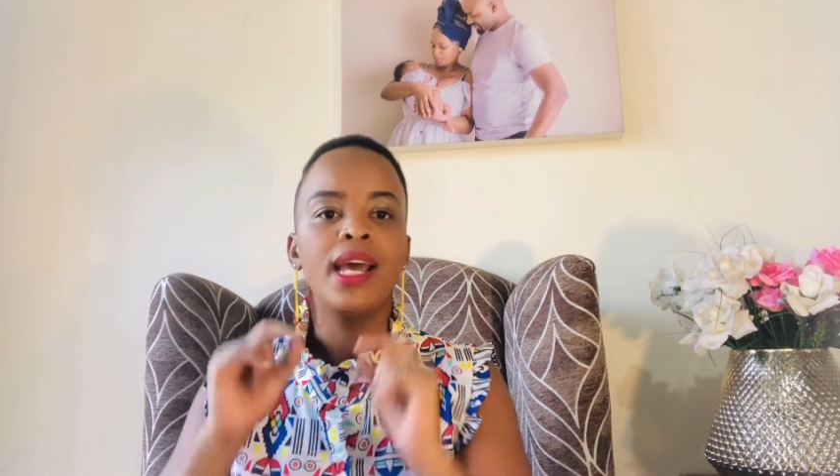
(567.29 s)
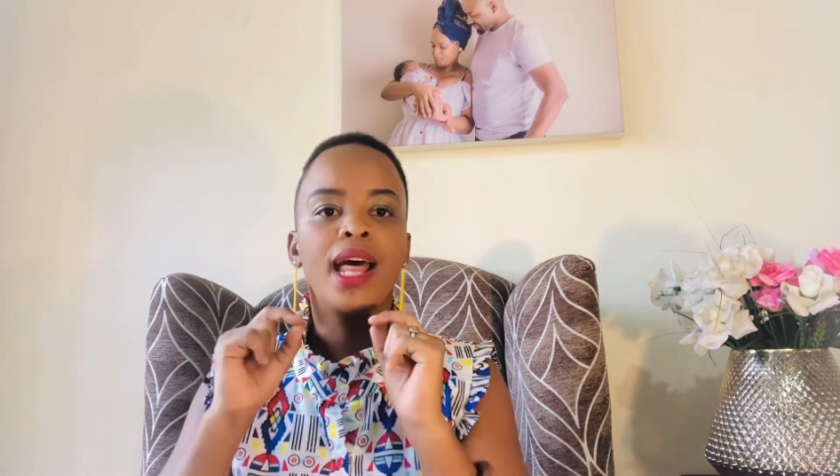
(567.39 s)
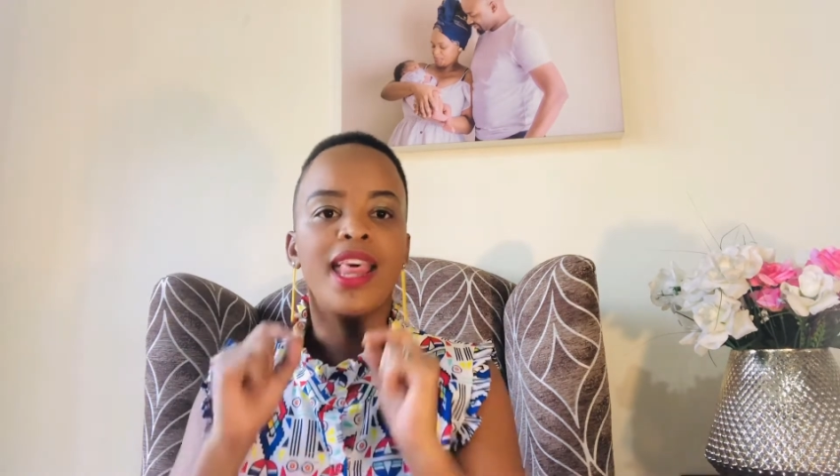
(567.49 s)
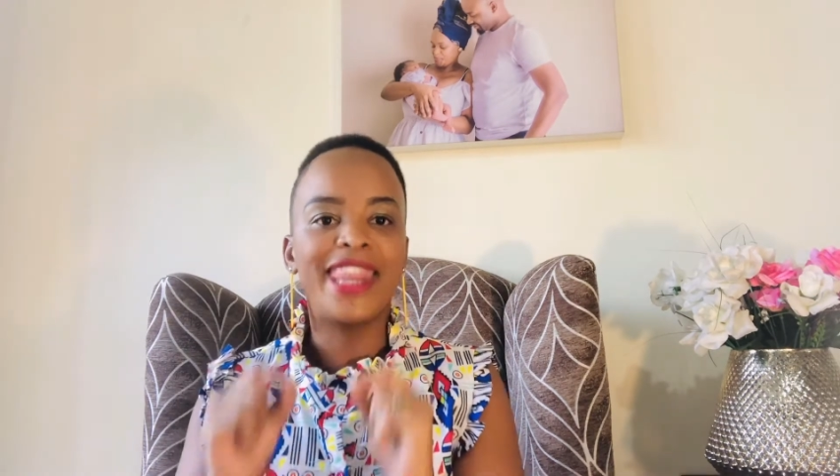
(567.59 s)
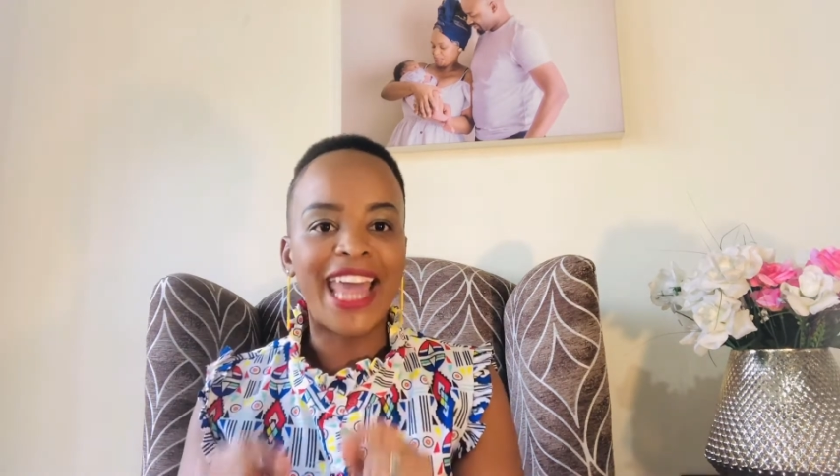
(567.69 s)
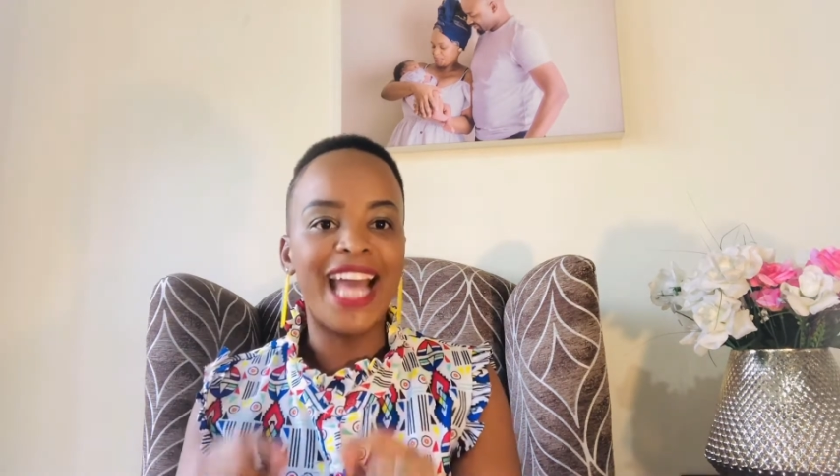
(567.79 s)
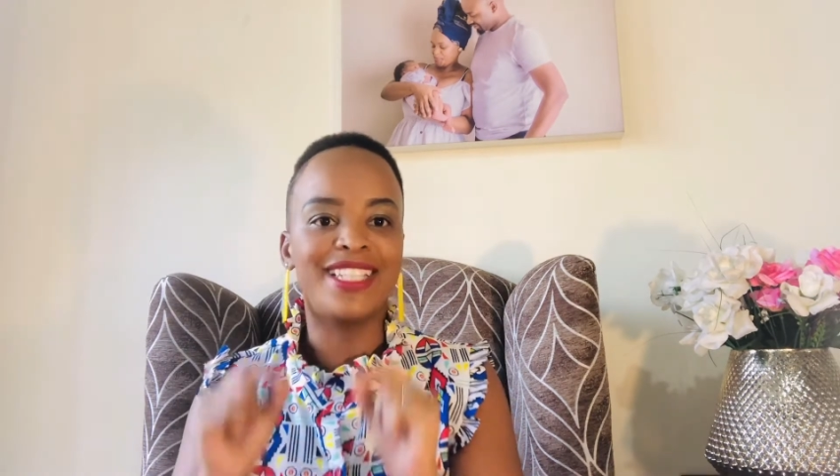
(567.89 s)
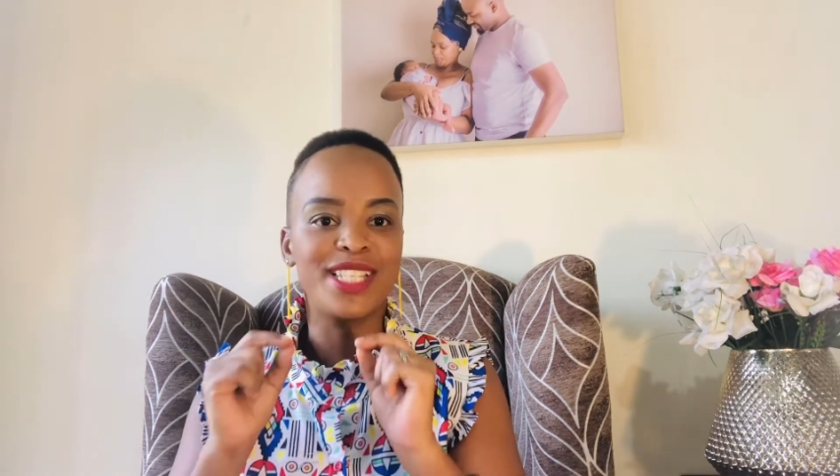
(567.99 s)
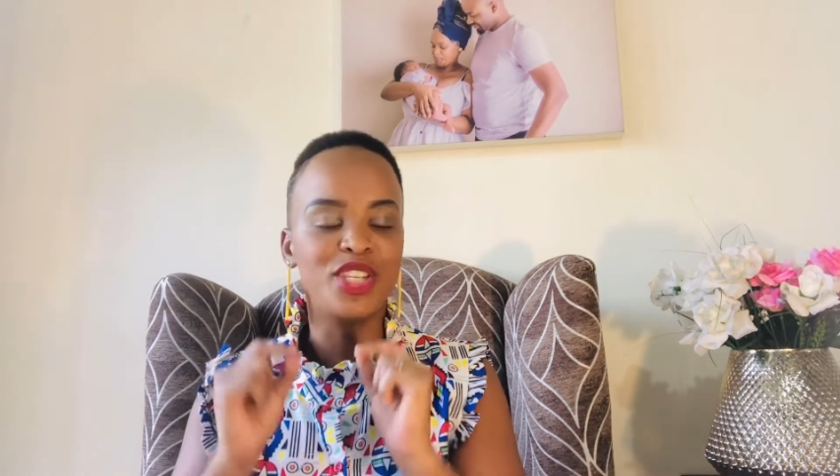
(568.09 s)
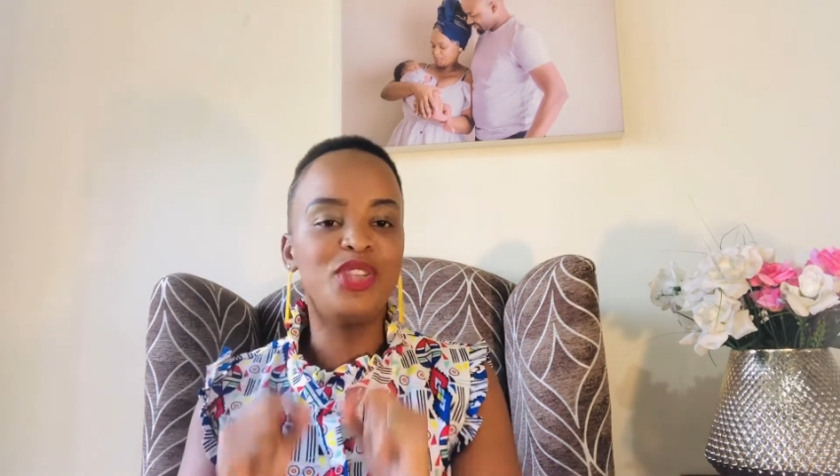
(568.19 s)
that
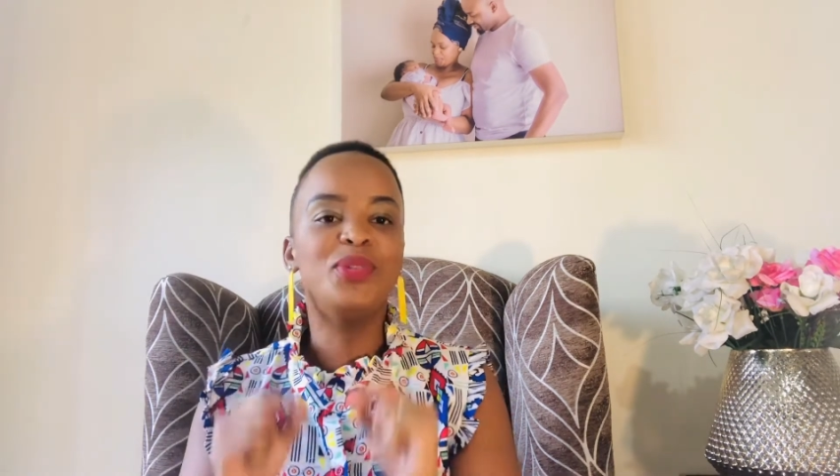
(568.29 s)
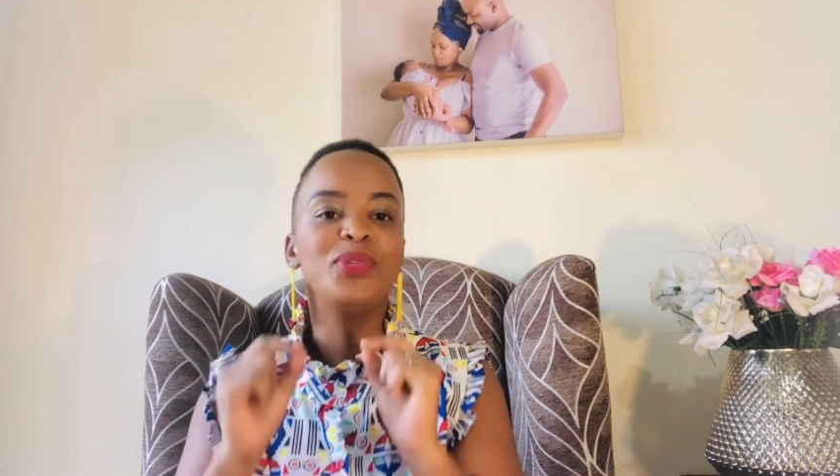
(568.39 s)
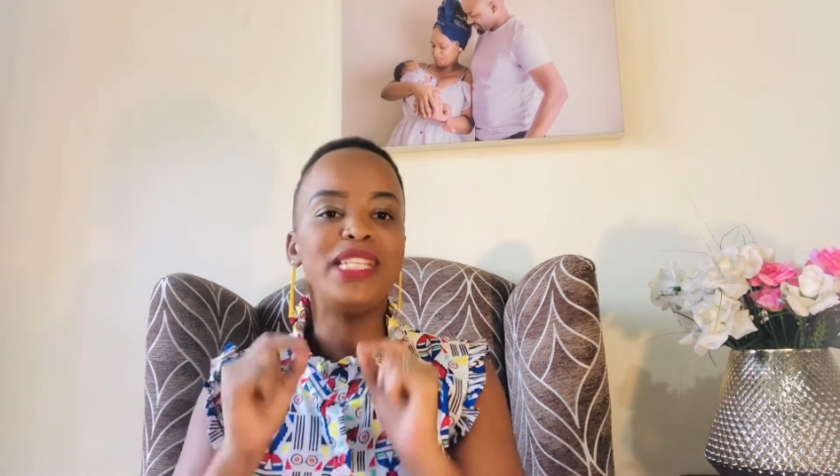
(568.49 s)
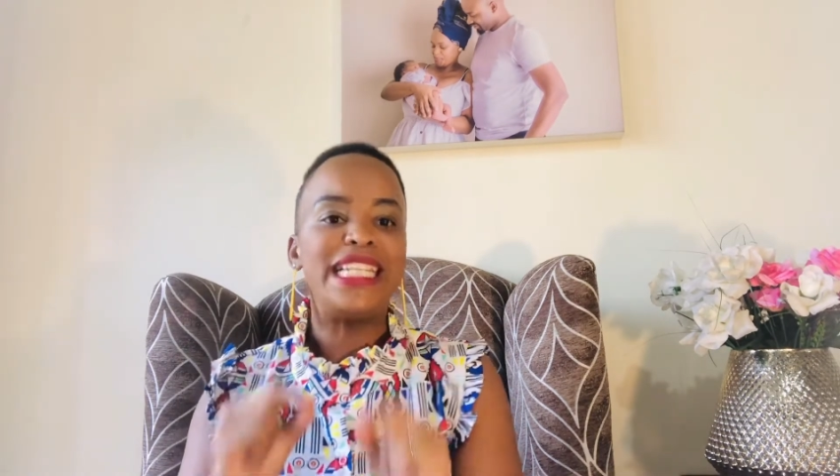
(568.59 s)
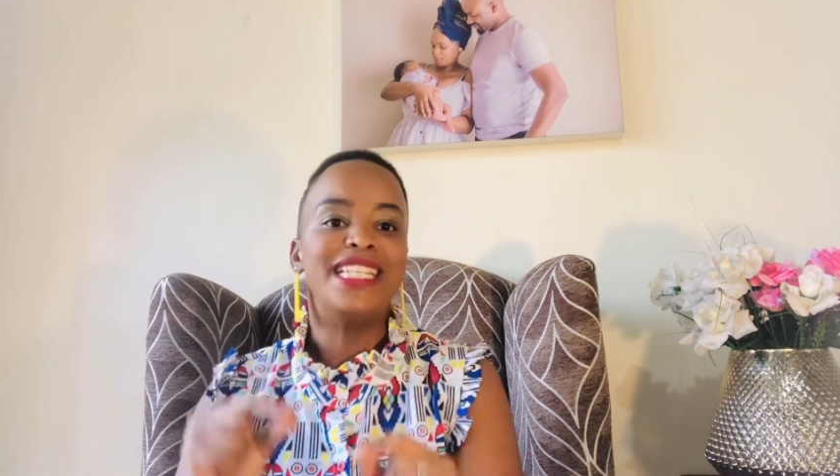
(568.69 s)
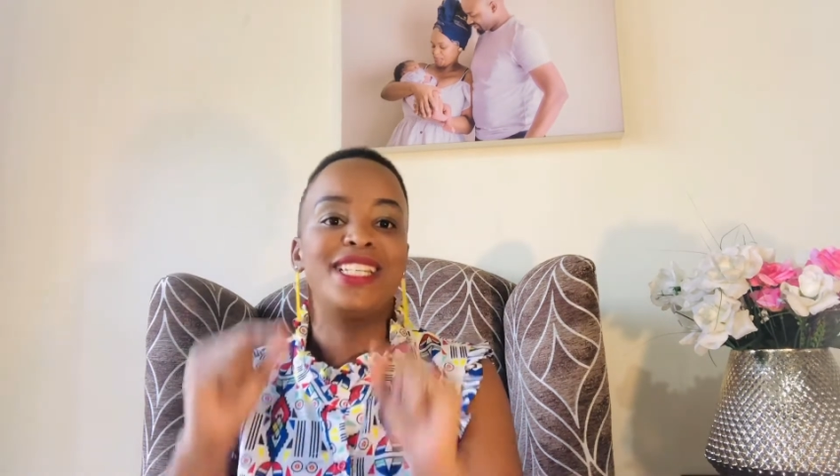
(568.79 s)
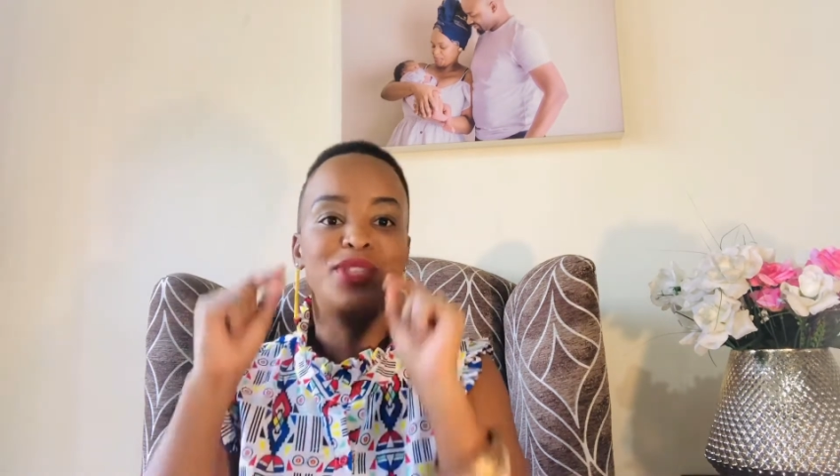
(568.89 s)
you need